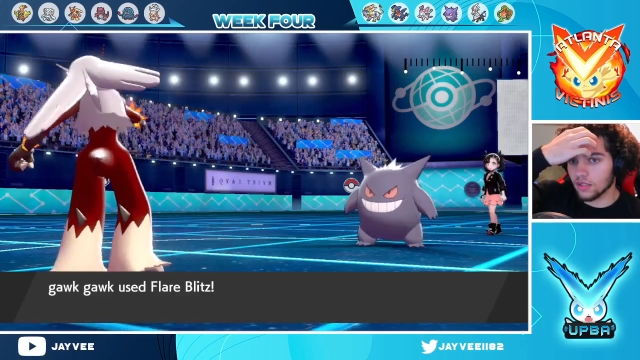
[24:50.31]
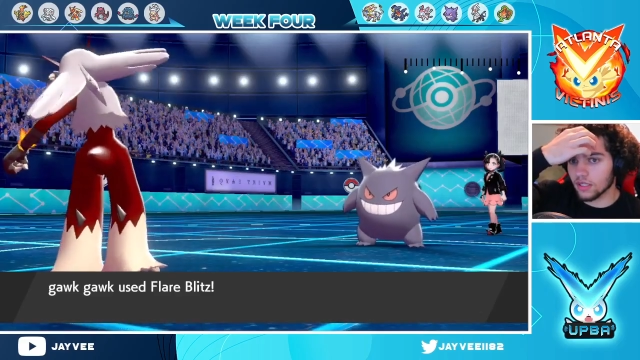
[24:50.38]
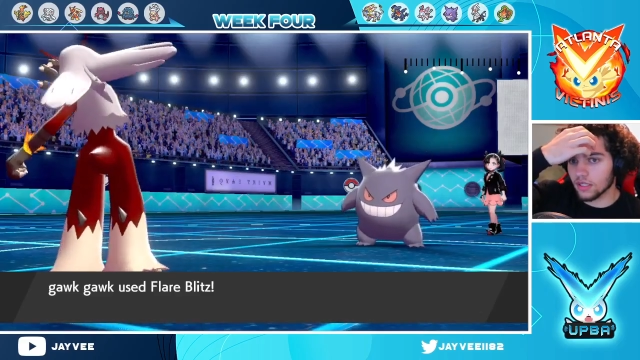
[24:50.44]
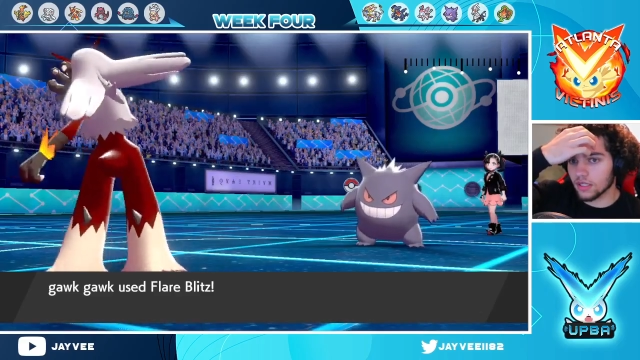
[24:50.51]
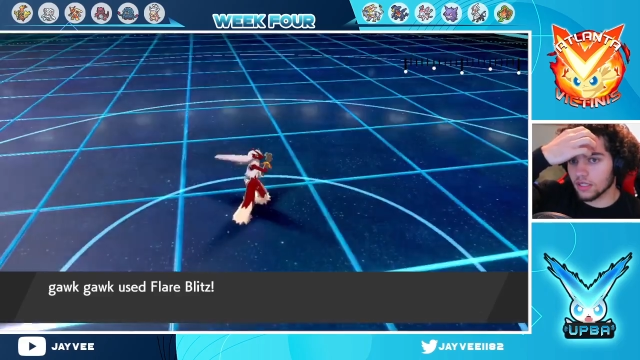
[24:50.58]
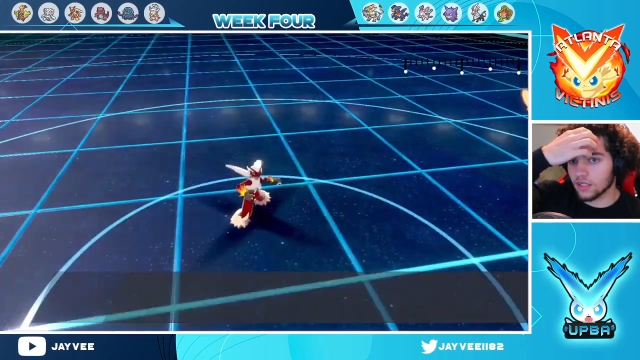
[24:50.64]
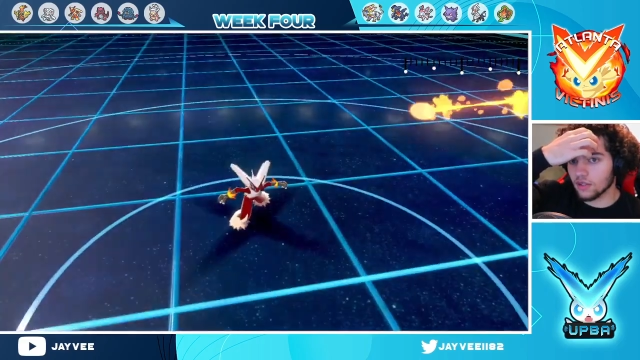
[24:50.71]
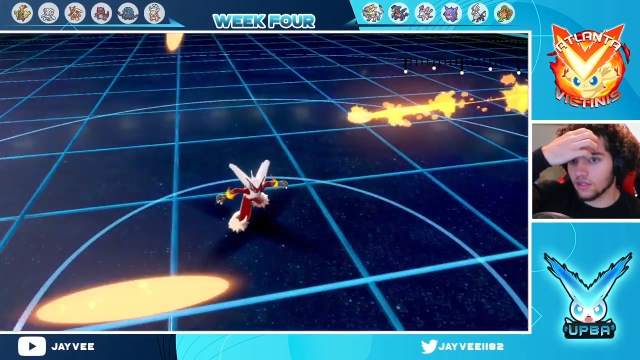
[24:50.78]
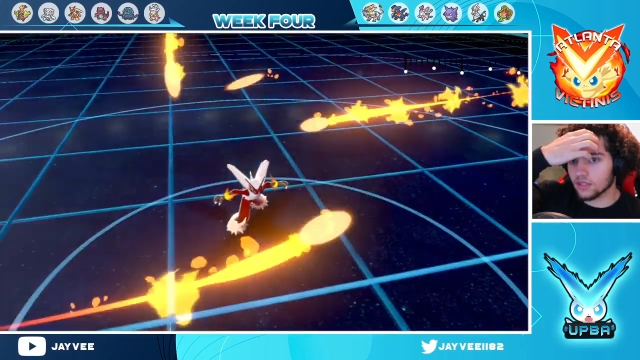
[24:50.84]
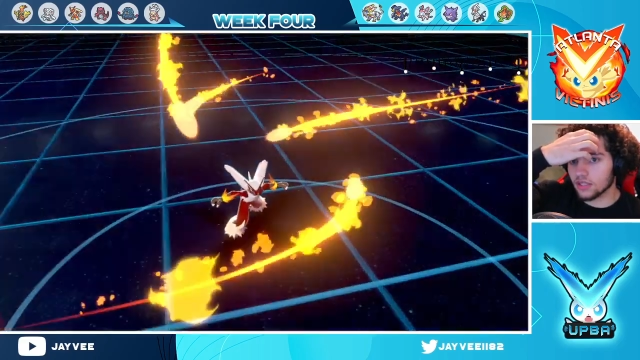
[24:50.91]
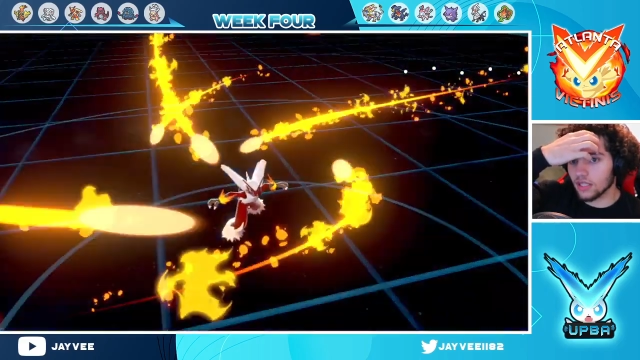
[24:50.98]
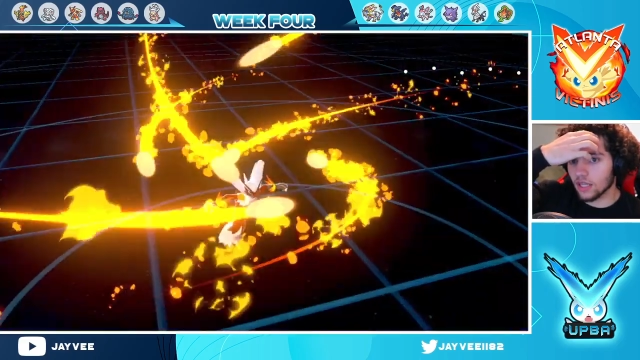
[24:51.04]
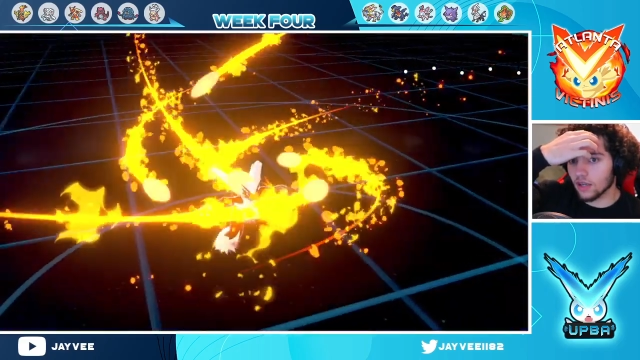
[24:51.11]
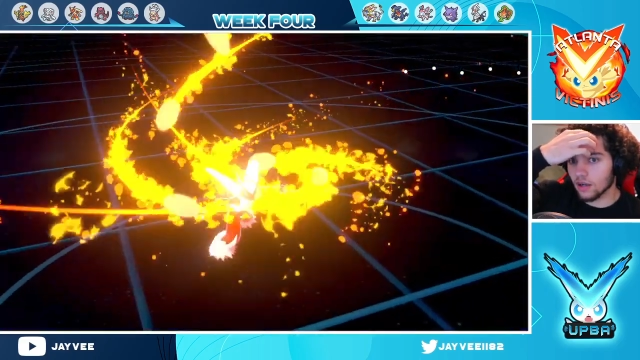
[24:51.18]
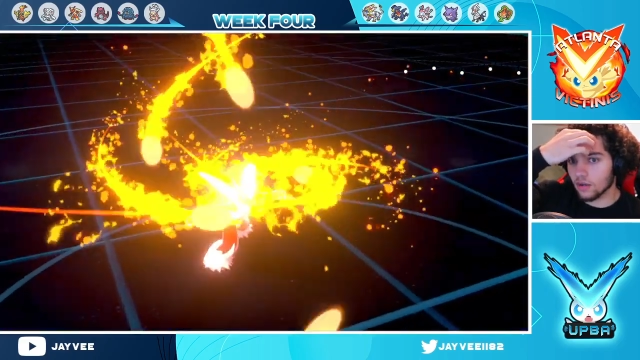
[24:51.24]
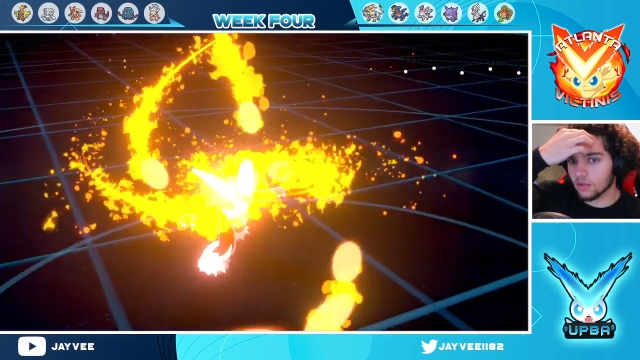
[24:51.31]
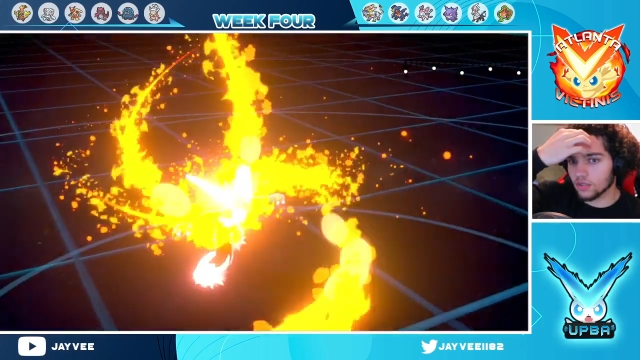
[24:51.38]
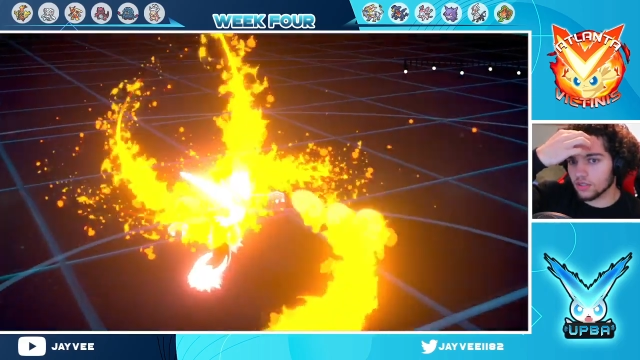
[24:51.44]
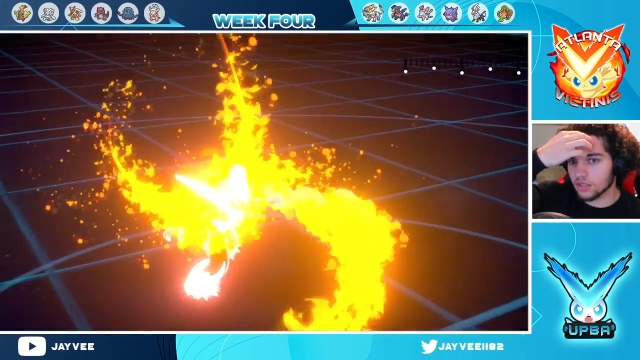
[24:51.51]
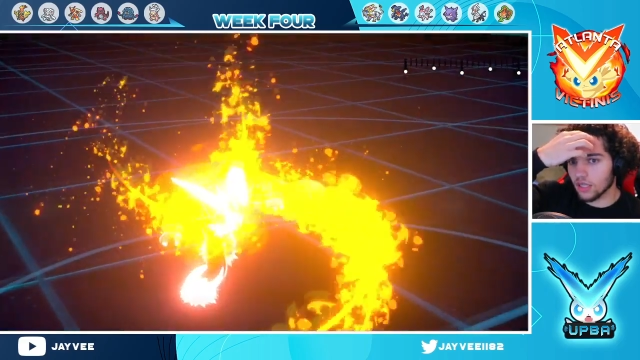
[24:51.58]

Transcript: going to kill this Gengar, which is